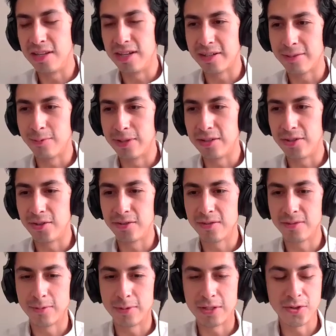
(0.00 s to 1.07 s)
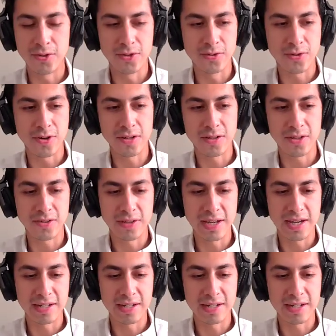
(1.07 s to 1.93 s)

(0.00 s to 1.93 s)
Like when you're drunk, you